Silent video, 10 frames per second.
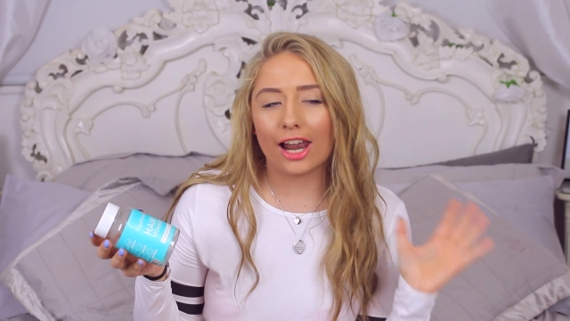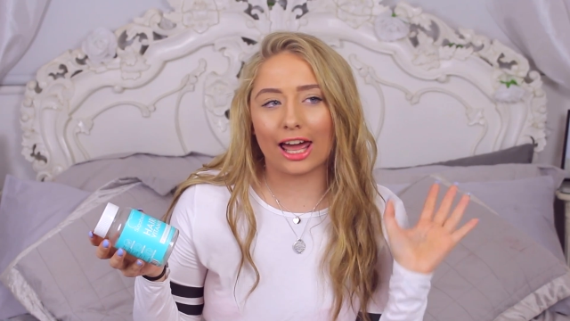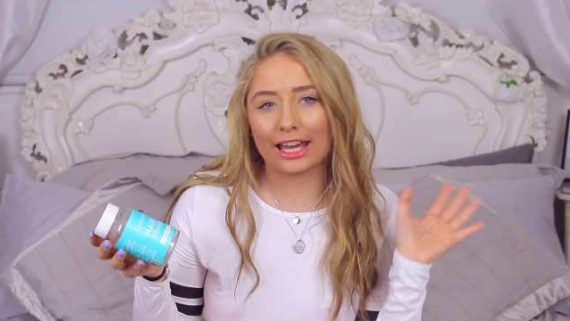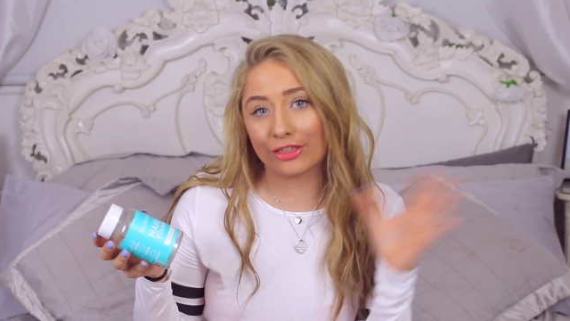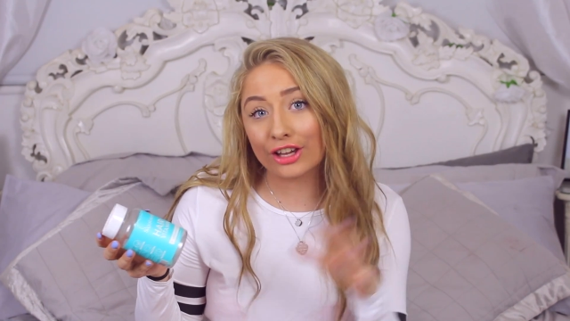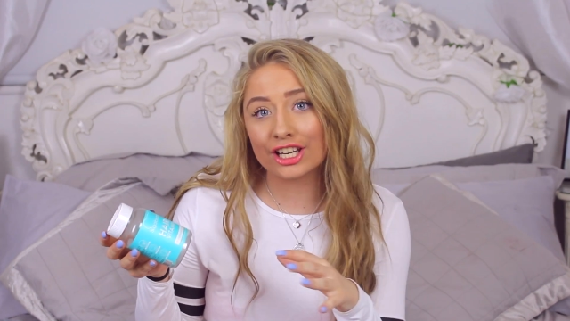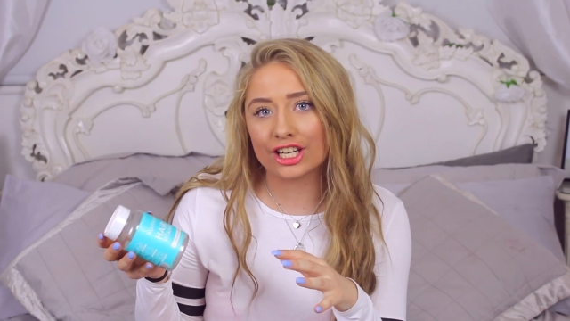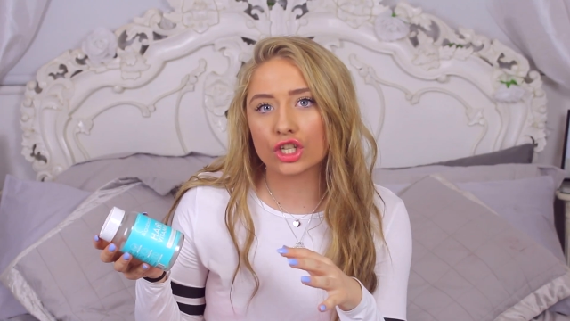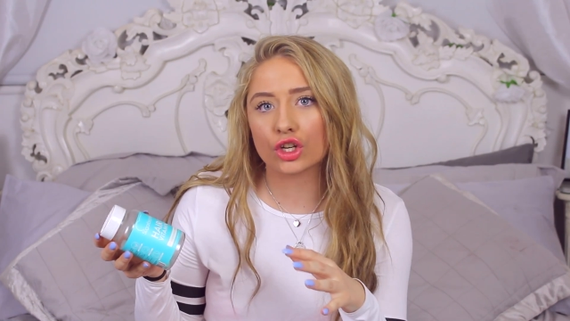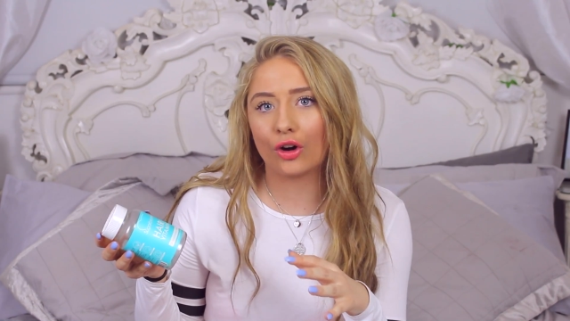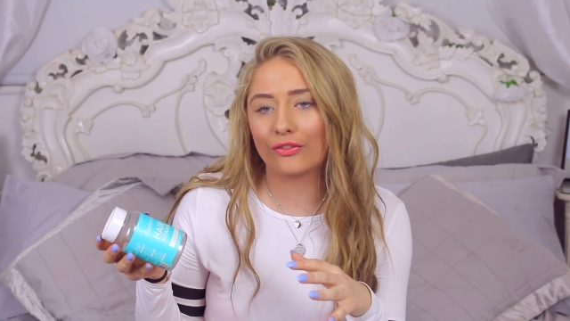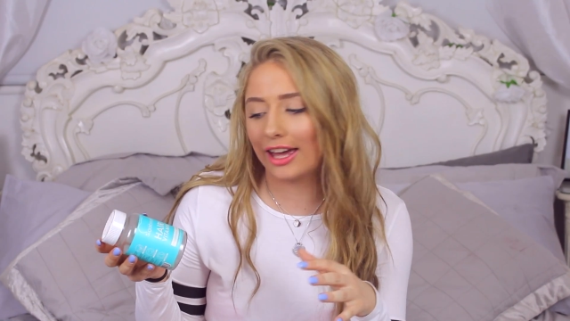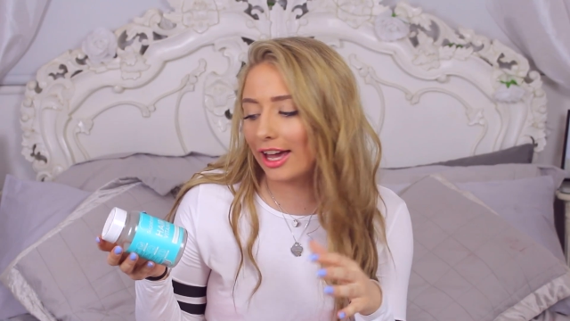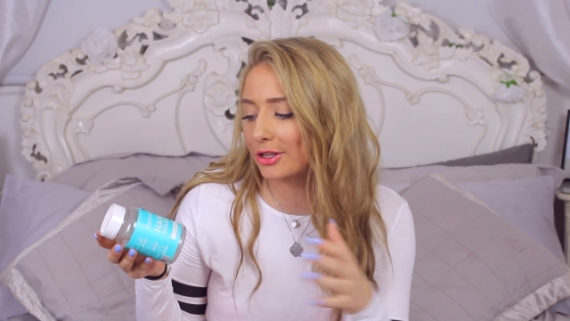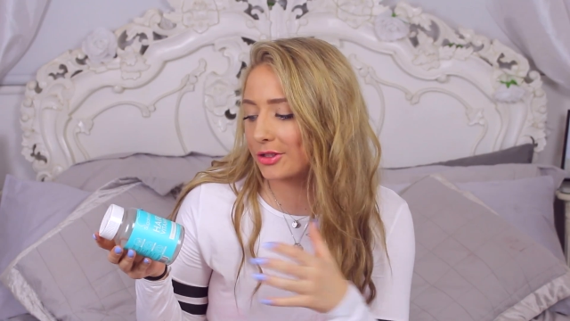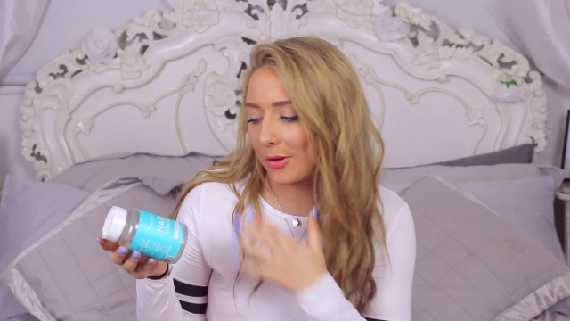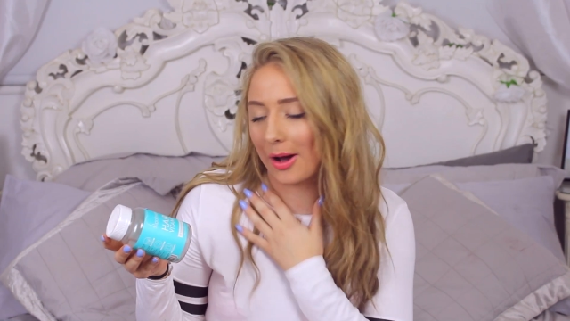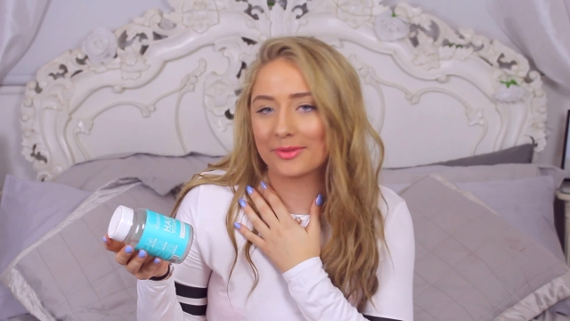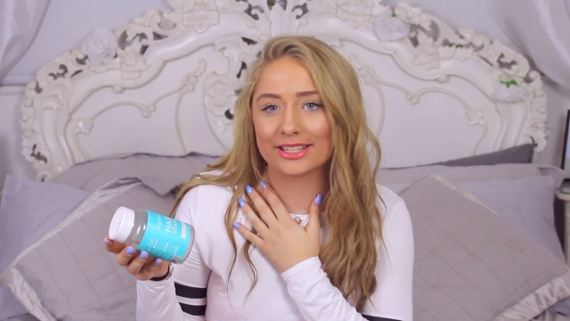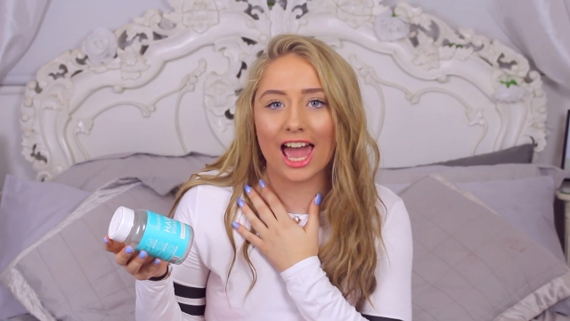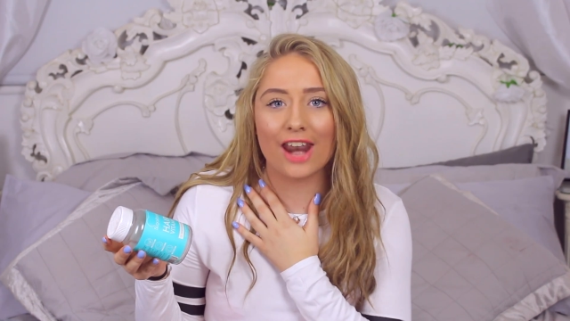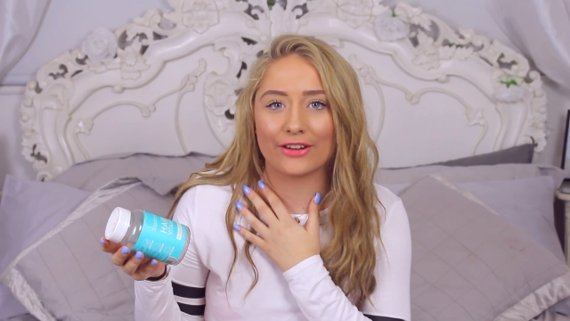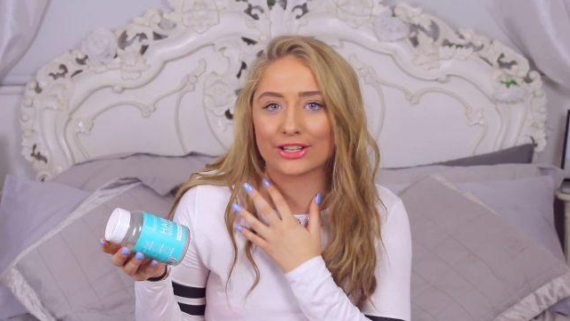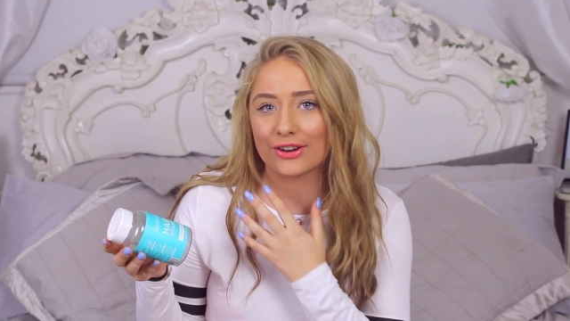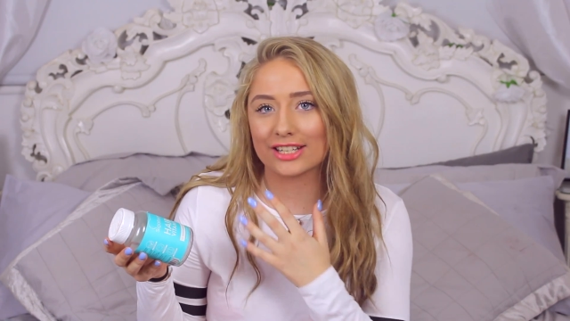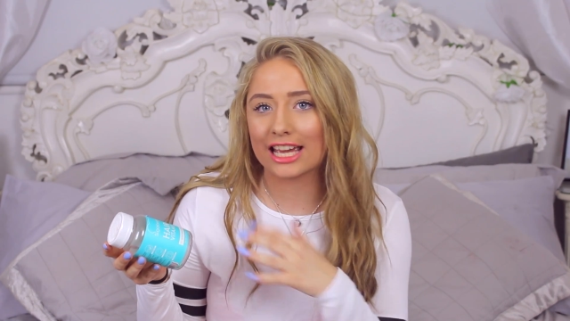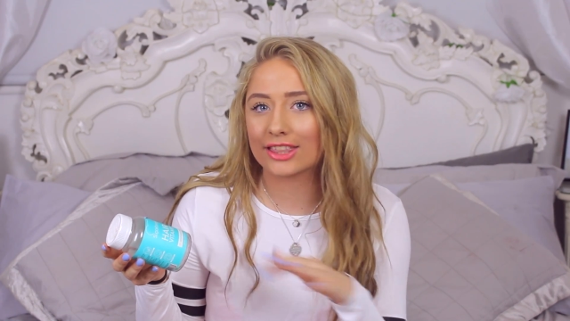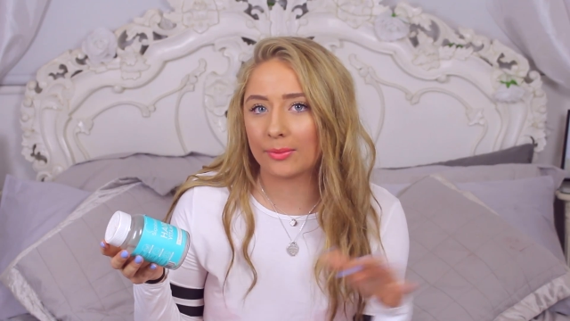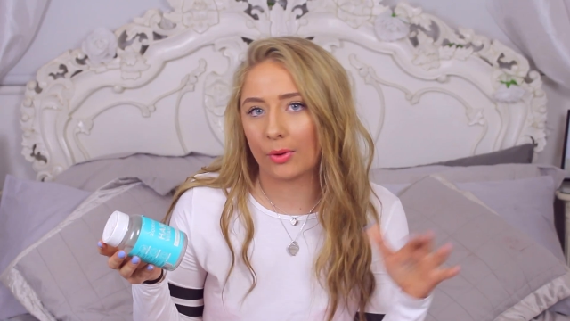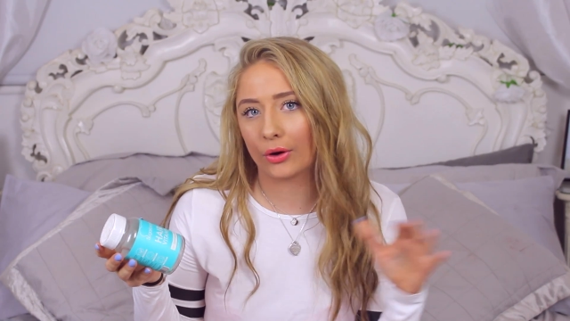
like the condition of it, so I'm scared if I don't take them